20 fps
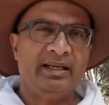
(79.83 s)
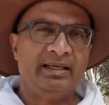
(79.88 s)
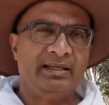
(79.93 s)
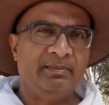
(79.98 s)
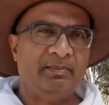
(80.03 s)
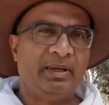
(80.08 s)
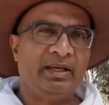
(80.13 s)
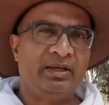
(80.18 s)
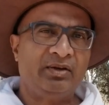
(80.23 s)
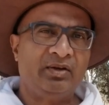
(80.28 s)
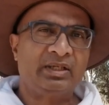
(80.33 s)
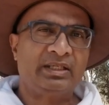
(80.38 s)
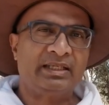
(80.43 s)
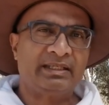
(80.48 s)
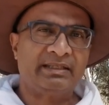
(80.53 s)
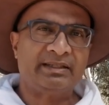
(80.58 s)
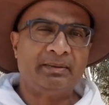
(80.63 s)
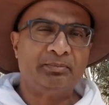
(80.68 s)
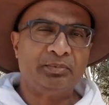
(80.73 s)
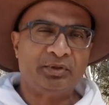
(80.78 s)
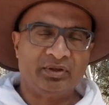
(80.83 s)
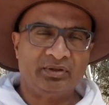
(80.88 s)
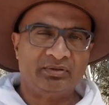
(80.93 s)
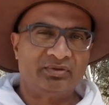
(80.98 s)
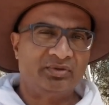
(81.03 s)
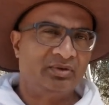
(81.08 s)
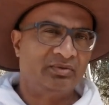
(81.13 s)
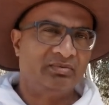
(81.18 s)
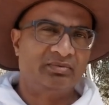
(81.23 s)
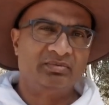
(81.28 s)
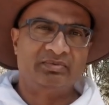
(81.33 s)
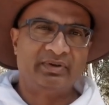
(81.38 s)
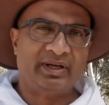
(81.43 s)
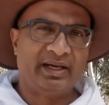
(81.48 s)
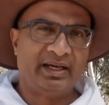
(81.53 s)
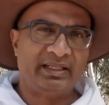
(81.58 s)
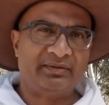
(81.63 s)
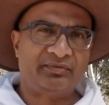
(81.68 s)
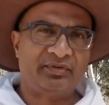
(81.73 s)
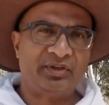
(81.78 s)
depending on consumption. So if
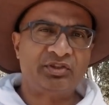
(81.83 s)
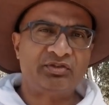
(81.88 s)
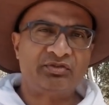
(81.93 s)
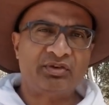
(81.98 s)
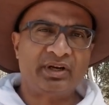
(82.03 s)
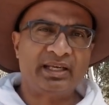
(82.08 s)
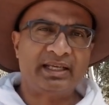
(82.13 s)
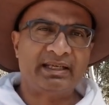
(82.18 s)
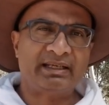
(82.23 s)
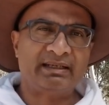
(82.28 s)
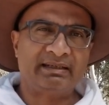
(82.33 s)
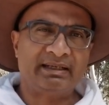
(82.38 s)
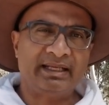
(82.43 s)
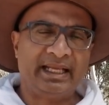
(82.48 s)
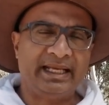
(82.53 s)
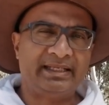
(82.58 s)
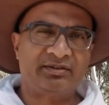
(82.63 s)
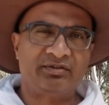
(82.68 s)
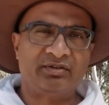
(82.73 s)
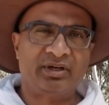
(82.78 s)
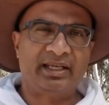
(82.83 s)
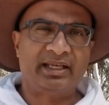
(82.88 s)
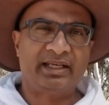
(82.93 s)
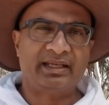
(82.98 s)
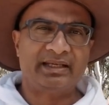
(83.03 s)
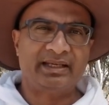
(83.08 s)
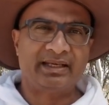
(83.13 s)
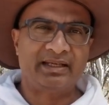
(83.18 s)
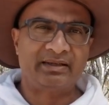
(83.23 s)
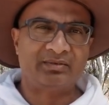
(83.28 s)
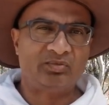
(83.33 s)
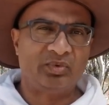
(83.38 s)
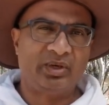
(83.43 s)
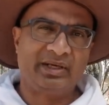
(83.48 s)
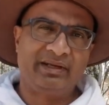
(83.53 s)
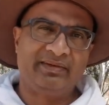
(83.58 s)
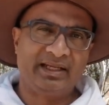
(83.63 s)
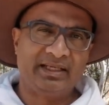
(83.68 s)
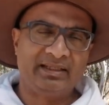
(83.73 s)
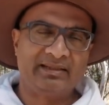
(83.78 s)
I had the fridge running, lights running, and
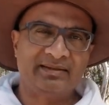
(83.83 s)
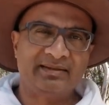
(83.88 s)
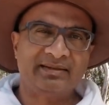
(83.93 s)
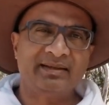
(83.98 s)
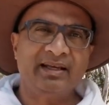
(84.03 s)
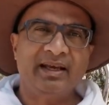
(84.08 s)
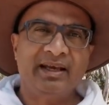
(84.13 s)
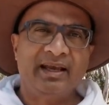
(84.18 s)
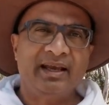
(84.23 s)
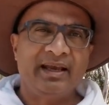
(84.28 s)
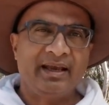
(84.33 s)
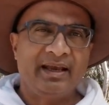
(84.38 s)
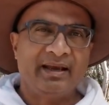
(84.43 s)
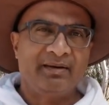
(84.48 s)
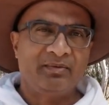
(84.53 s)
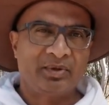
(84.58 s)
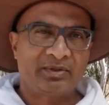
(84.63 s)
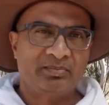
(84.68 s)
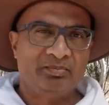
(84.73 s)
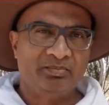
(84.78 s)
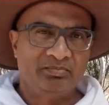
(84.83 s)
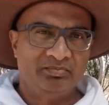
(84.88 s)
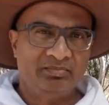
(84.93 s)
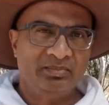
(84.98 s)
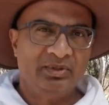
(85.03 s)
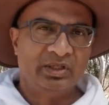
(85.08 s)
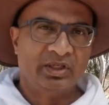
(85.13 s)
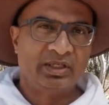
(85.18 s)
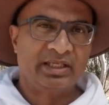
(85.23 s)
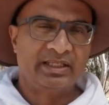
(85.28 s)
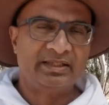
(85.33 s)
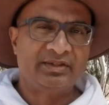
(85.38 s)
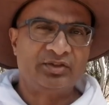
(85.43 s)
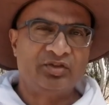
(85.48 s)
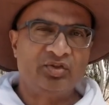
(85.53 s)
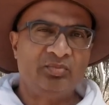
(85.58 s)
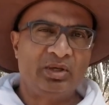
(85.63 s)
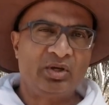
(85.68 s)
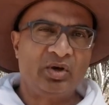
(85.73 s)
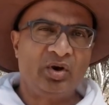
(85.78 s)
whatever else was
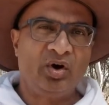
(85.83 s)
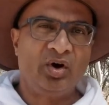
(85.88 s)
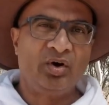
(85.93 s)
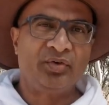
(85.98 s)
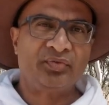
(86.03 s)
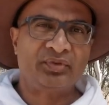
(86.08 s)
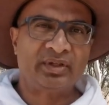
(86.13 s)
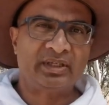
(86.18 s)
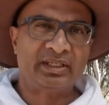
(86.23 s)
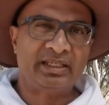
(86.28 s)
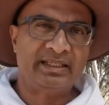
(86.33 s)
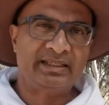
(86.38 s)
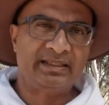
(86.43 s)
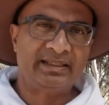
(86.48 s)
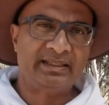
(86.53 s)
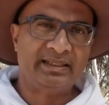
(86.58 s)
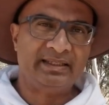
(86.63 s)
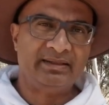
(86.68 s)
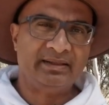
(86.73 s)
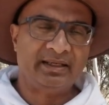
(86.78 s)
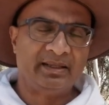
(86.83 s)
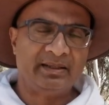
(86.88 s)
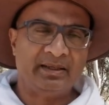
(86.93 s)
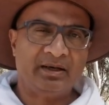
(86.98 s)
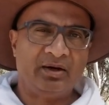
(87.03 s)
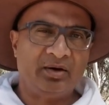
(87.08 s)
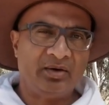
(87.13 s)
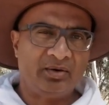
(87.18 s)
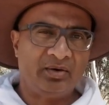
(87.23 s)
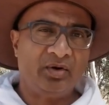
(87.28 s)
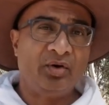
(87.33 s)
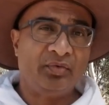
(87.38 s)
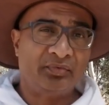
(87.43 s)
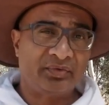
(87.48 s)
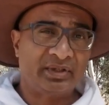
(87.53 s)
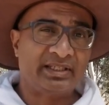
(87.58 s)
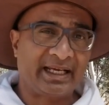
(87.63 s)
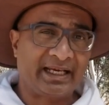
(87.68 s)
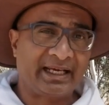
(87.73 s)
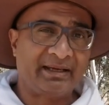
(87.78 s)
consuming off the off
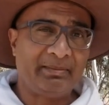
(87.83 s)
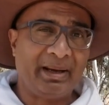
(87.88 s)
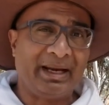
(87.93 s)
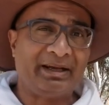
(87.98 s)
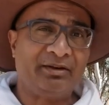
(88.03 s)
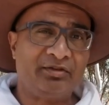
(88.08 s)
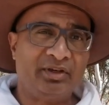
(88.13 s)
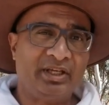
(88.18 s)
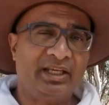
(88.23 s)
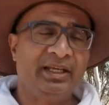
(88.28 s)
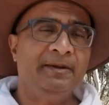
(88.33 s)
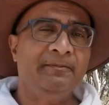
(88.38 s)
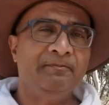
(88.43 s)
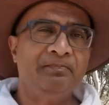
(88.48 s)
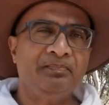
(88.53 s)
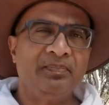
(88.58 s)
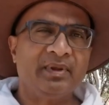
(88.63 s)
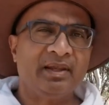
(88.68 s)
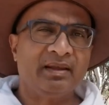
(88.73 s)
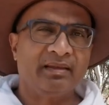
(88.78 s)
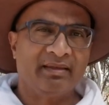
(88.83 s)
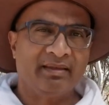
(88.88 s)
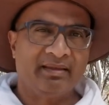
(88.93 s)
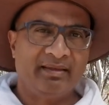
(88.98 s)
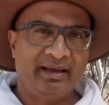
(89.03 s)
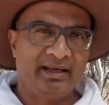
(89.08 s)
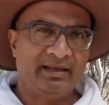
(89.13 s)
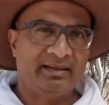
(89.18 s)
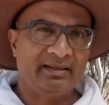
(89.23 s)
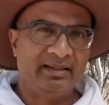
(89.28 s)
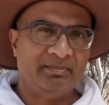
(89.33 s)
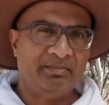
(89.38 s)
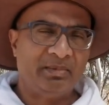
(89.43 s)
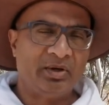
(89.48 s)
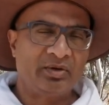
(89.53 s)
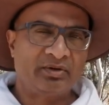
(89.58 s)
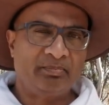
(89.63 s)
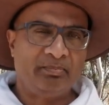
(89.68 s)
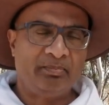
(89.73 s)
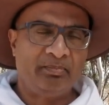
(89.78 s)
the second battery, then the
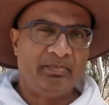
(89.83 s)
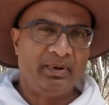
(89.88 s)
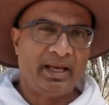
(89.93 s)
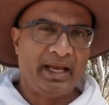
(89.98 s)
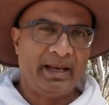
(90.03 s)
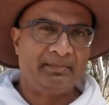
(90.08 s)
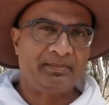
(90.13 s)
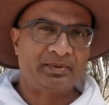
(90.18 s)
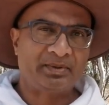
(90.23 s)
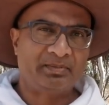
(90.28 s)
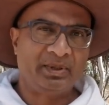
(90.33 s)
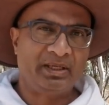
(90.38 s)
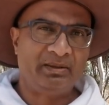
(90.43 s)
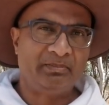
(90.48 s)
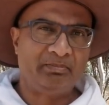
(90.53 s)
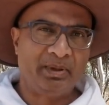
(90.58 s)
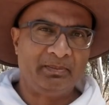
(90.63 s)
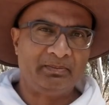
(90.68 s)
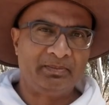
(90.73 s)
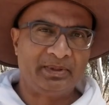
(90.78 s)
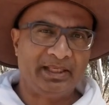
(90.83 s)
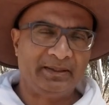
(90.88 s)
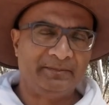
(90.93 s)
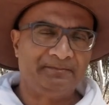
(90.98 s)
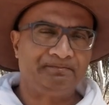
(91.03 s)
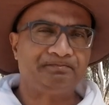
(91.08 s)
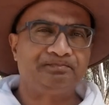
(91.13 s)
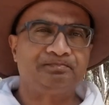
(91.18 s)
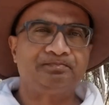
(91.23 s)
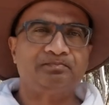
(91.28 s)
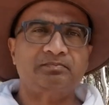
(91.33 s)
amount of amps being pumped in.